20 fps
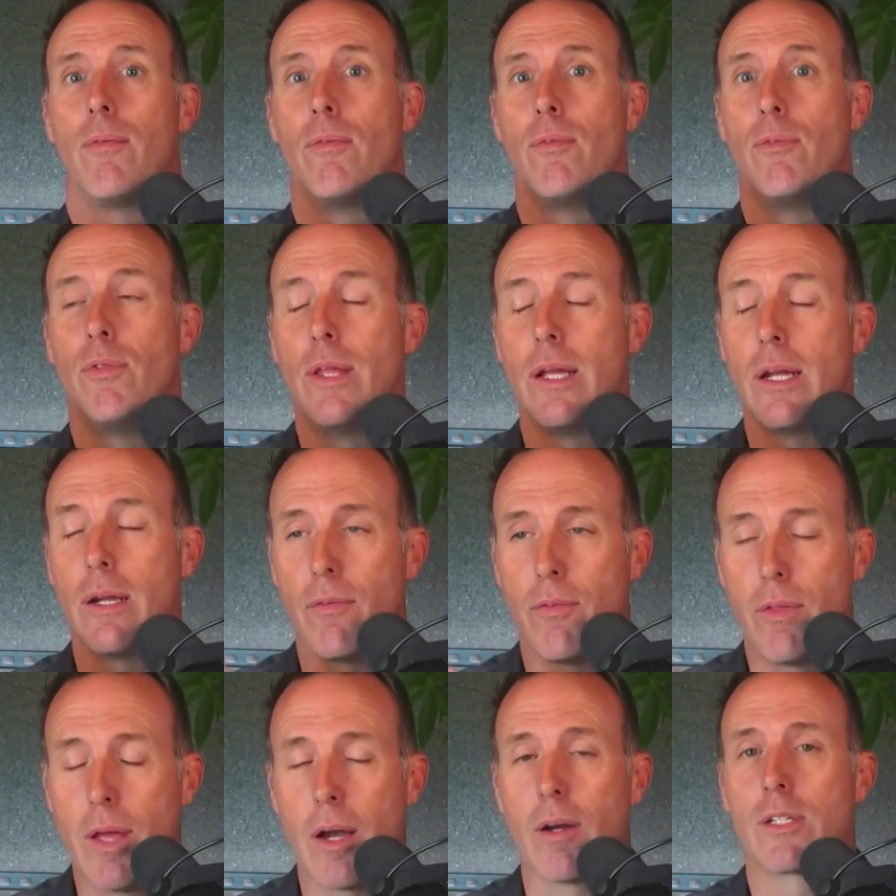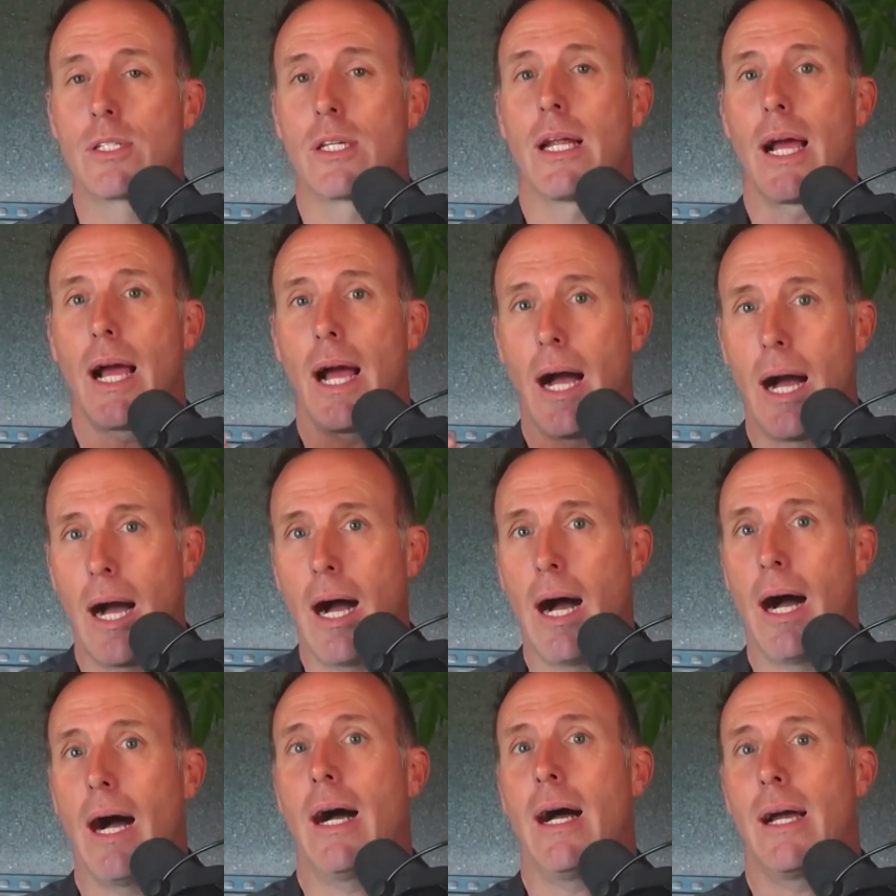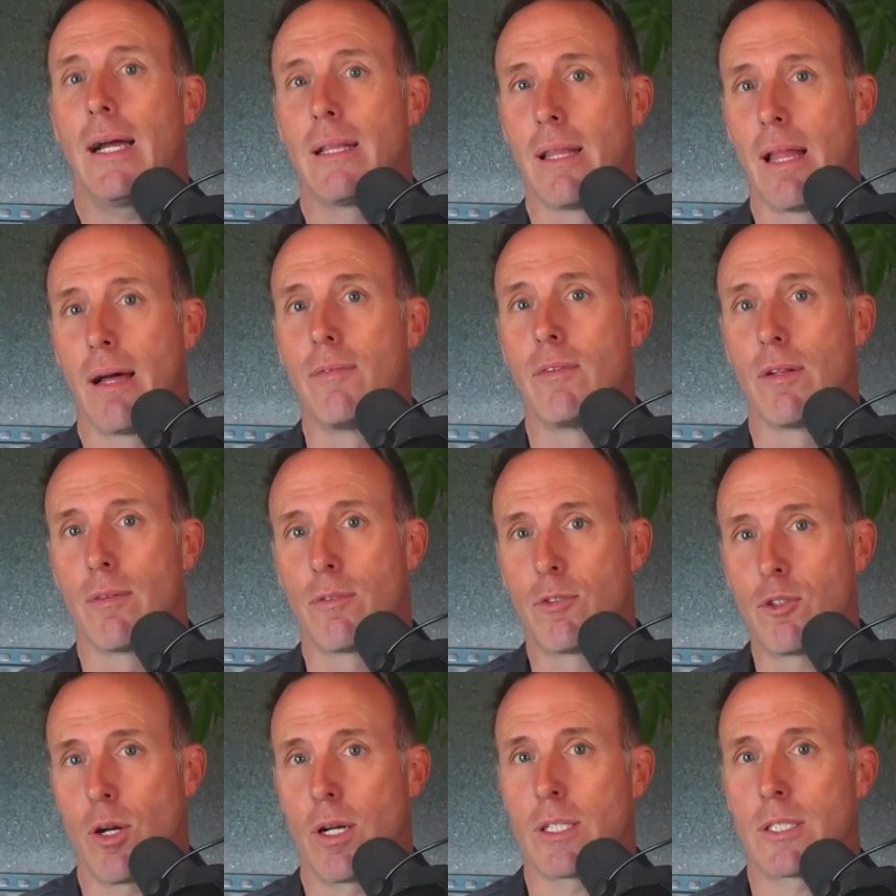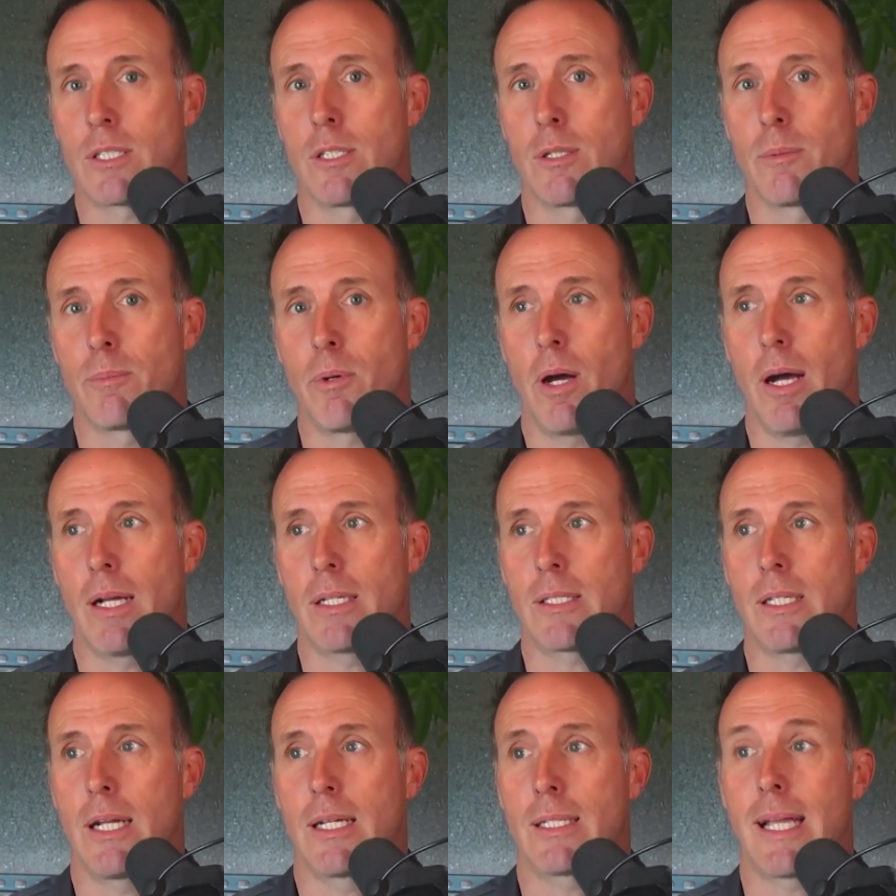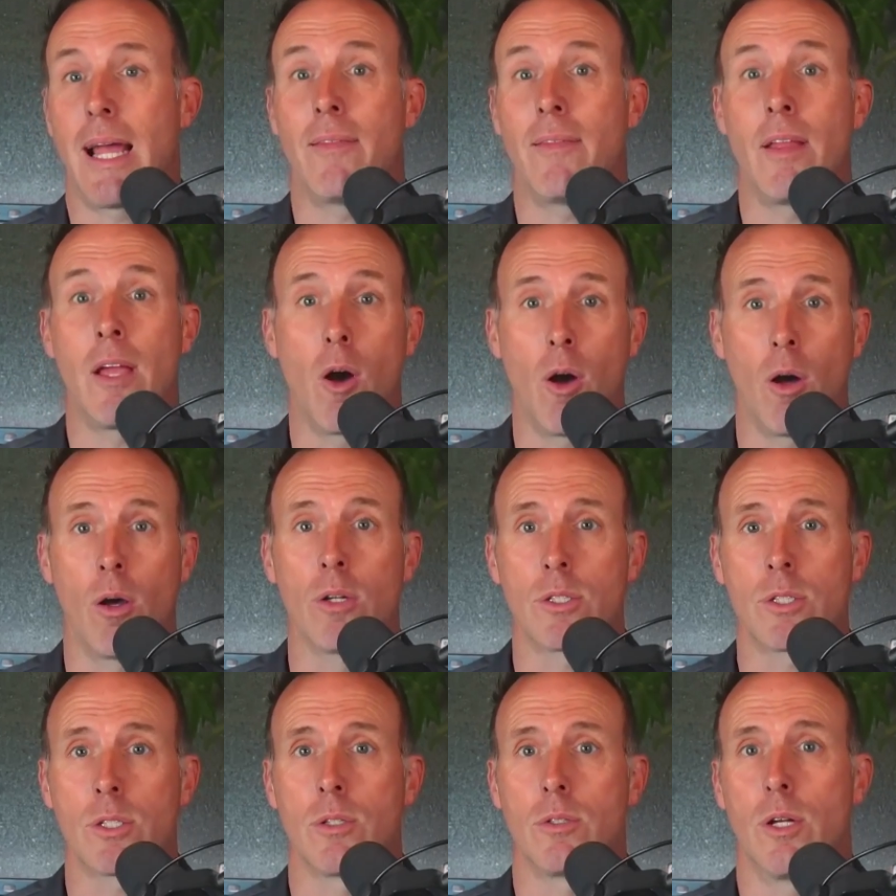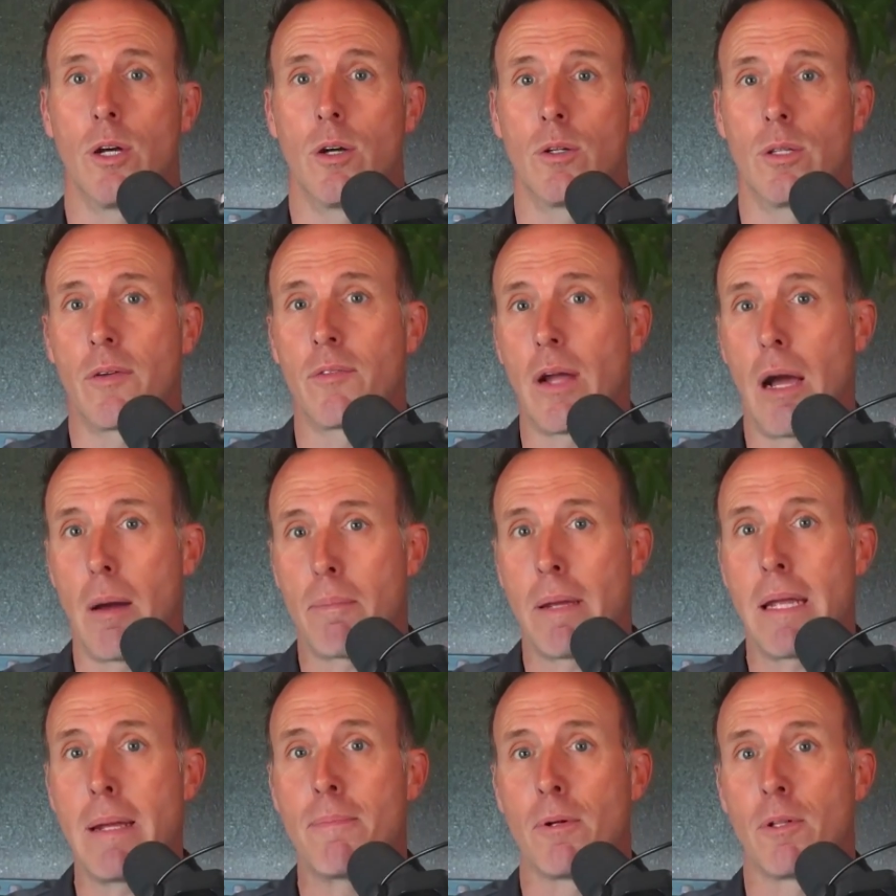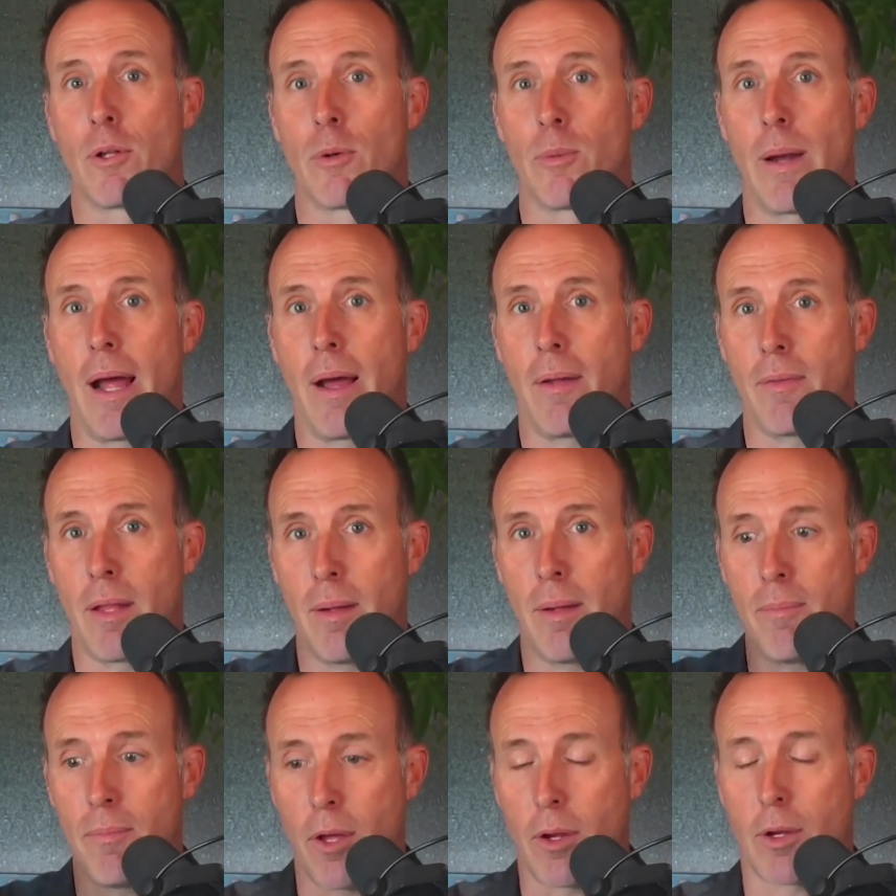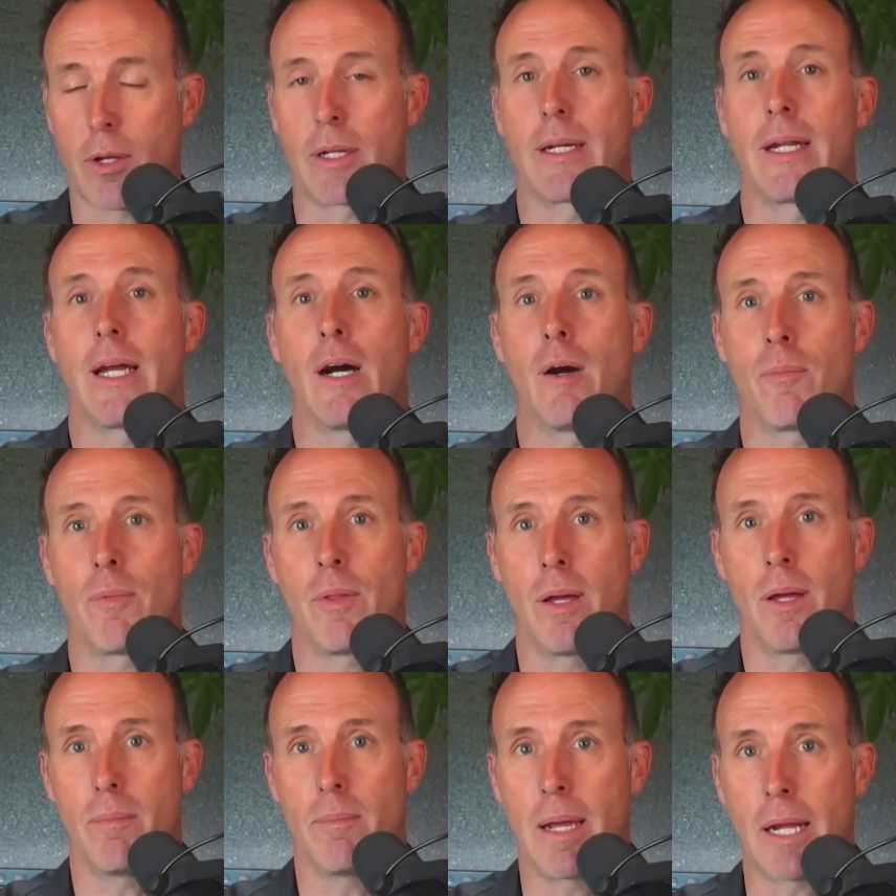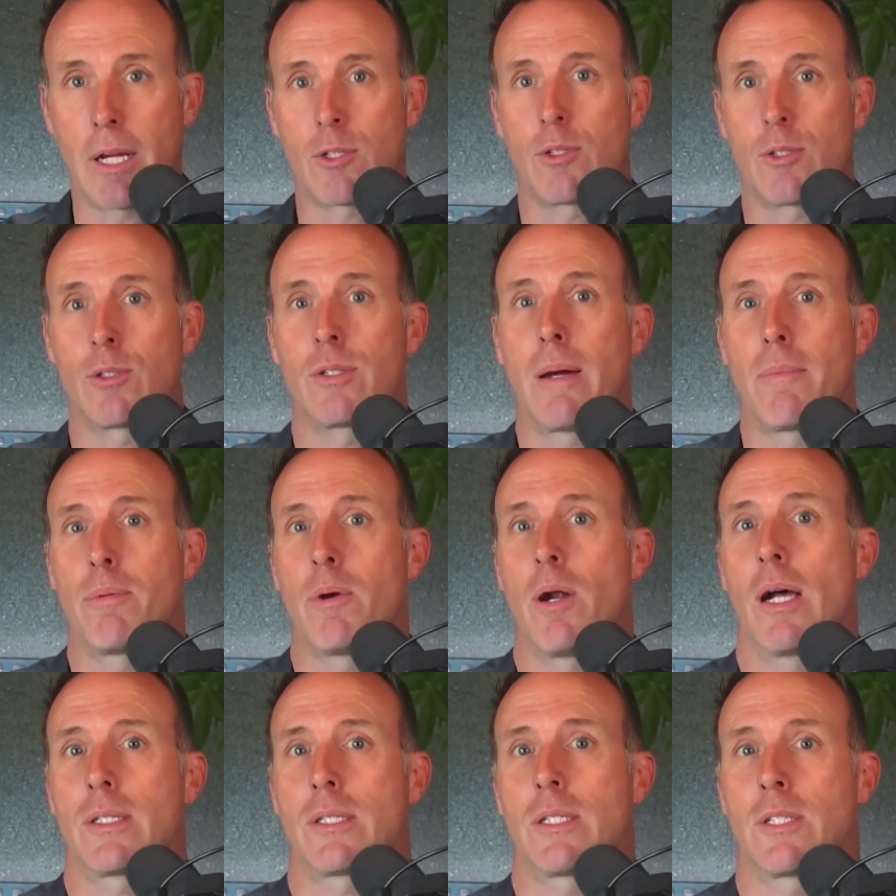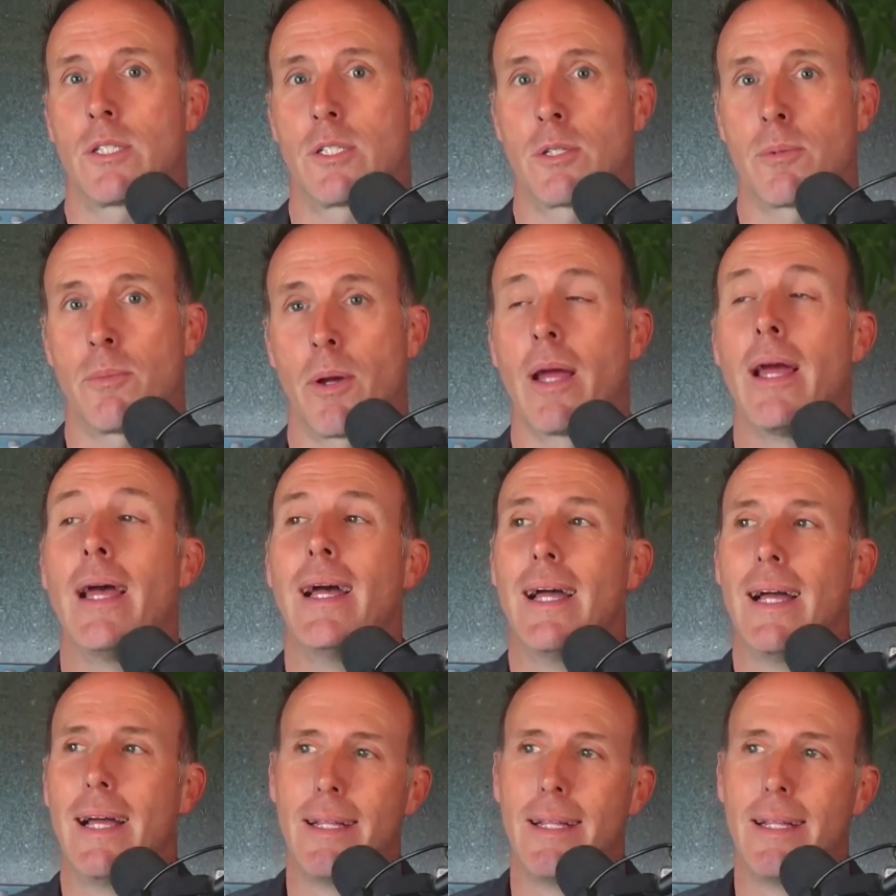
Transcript: There's a high level of trust in the process, and they also know they've got people around them that are going to help them make sure that process is going.